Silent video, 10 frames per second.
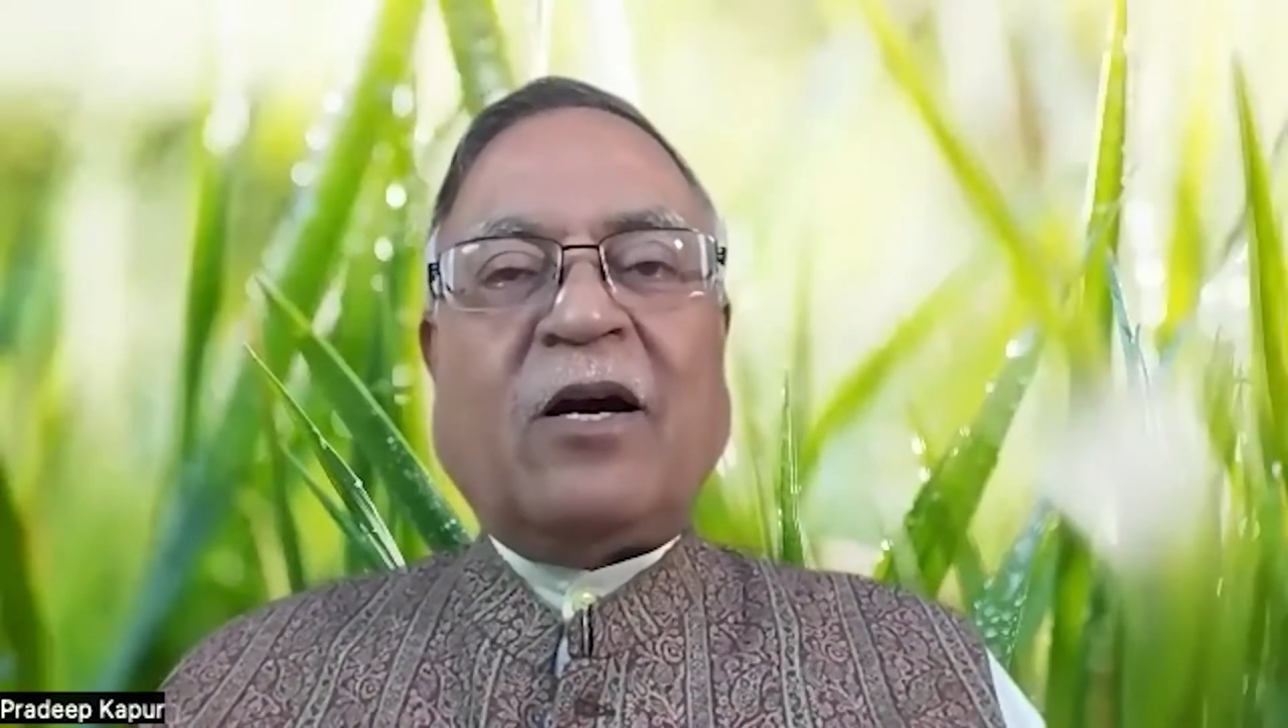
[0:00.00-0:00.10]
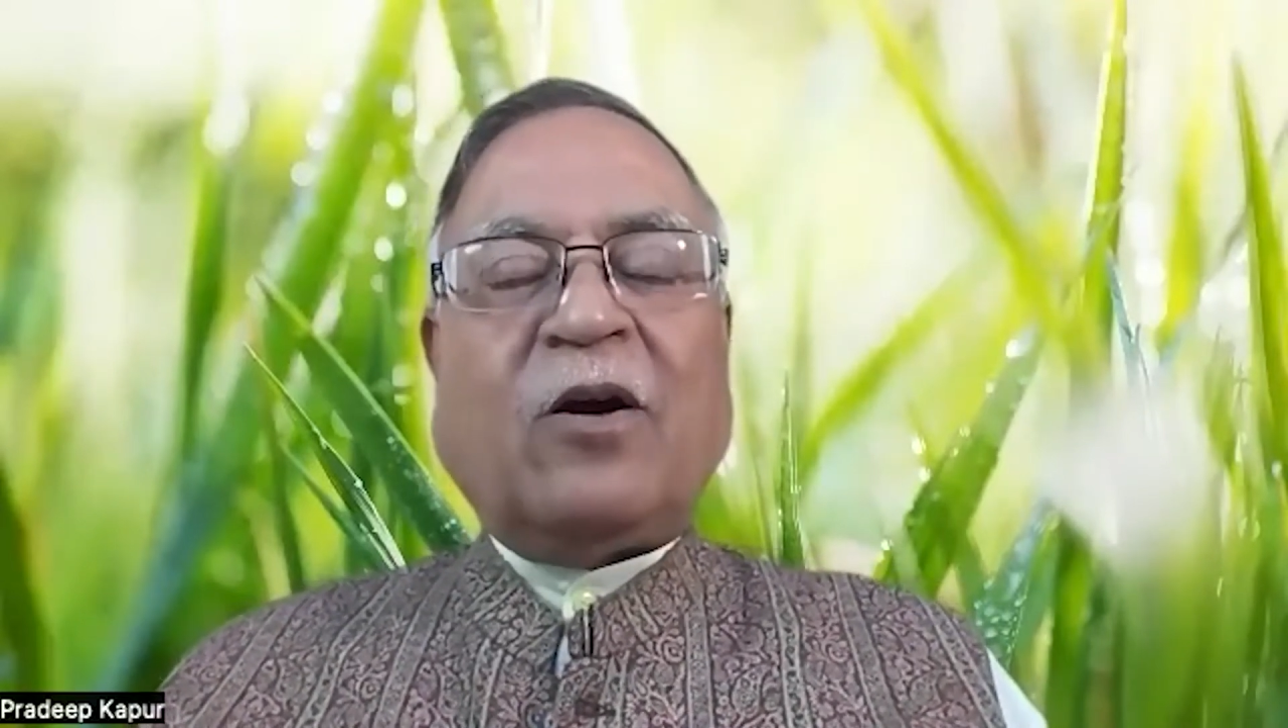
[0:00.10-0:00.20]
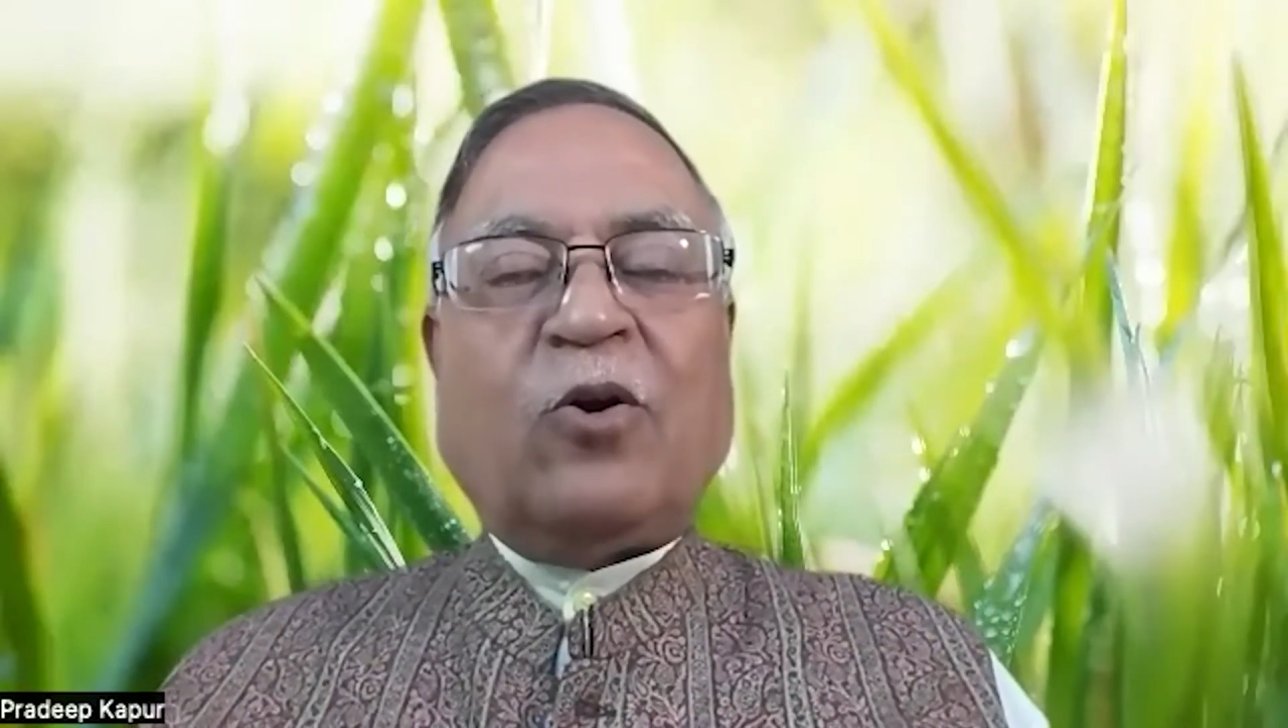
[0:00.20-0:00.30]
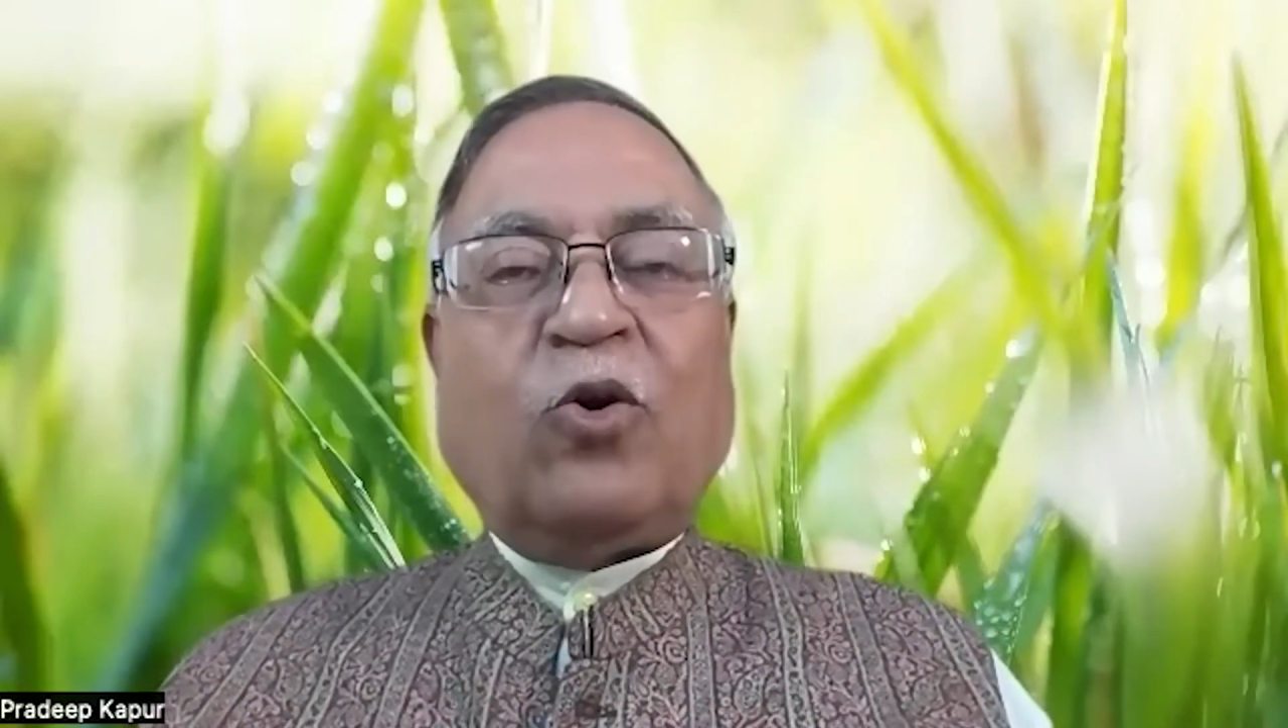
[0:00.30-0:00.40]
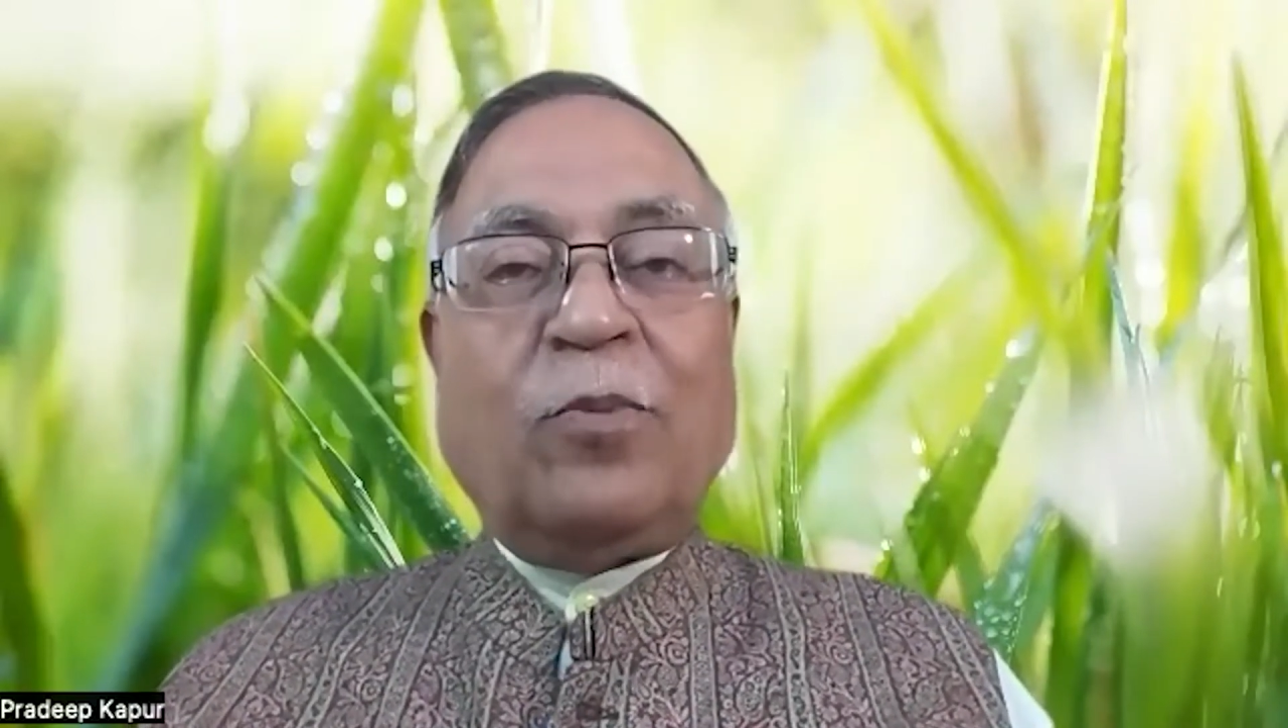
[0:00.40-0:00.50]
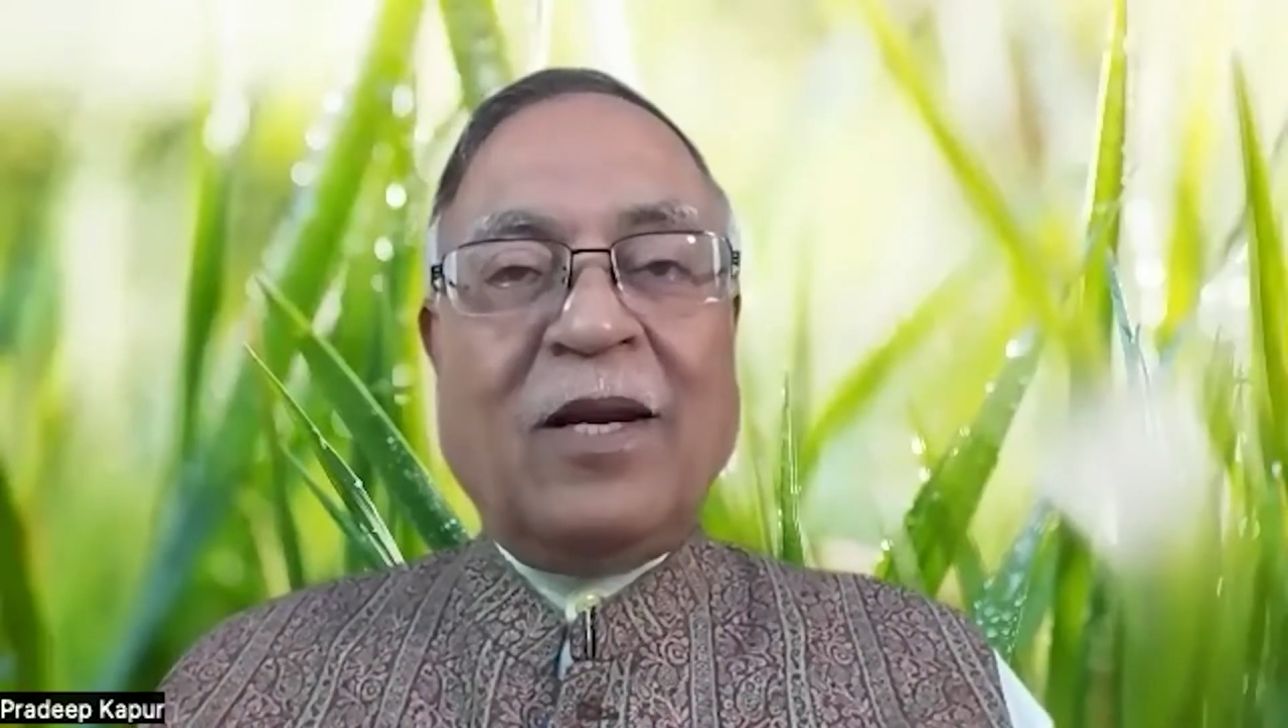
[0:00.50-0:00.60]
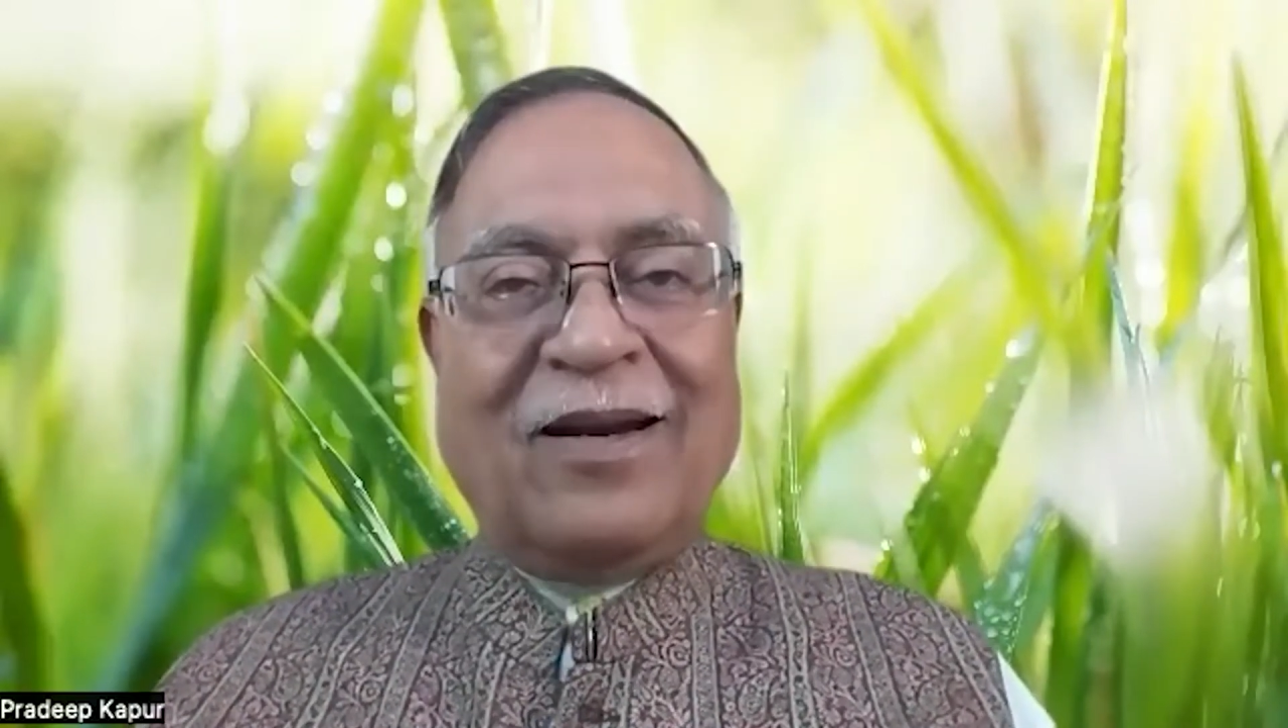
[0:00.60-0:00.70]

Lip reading: global